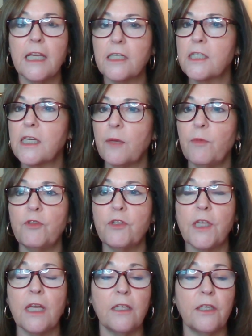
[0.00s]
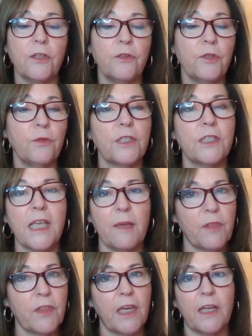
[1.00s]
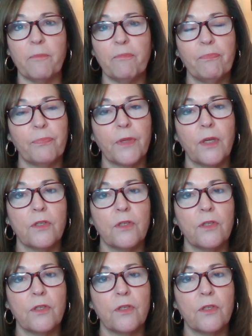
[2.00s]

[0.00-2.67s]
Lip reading: next time you sell it, you do the same thing.